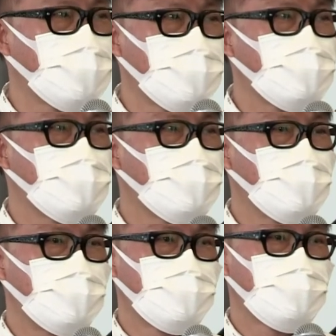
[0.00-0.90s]
Social
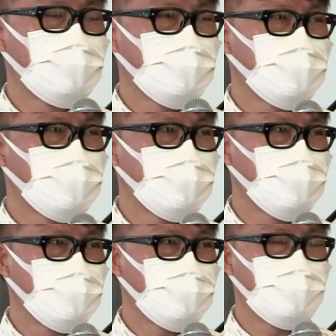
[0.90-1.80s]
innovation
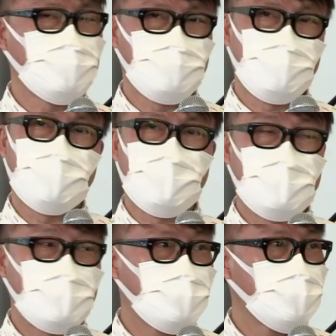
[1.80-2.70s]
is uh,
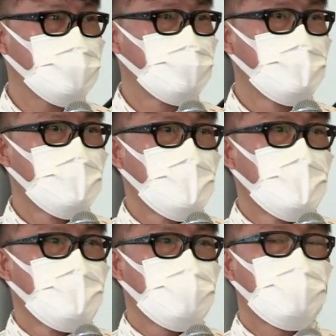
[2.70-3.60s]
just a,
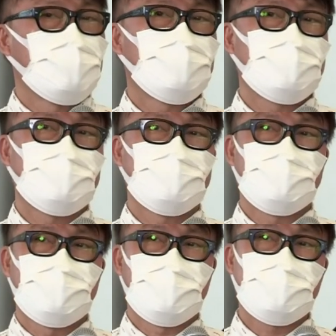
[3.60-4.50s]
a,
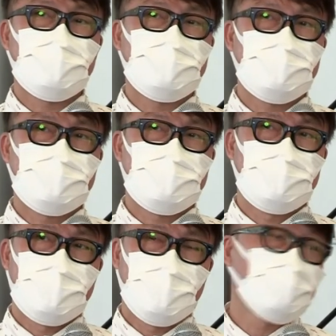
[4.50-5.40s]
a latest
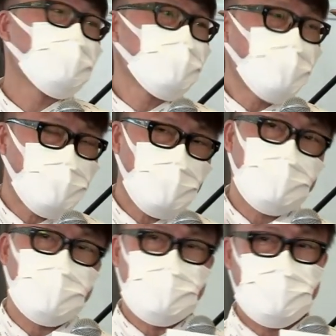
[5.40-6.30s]
fad.
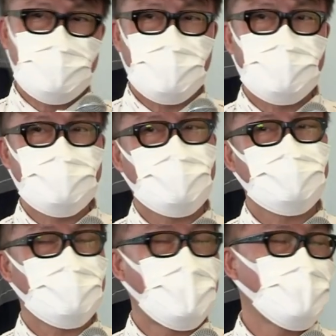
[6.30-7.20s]
If
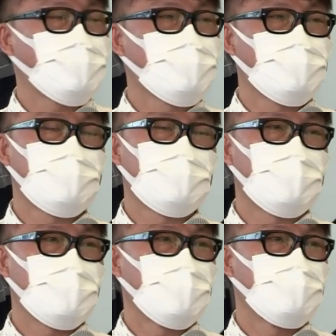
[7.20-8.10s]
I could go back
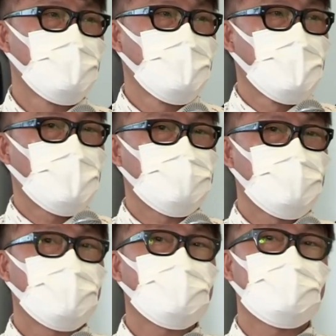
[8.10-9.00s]
to my slide
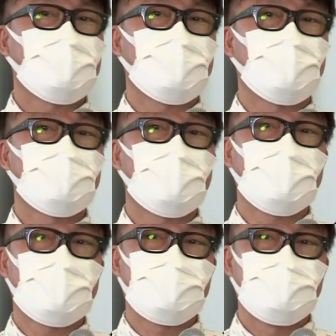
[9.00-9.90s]
before,
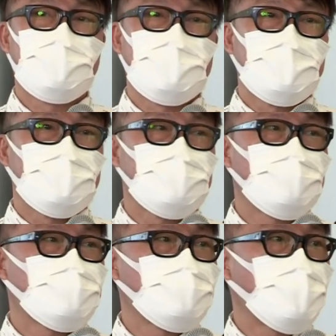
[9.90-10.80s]
actually, I think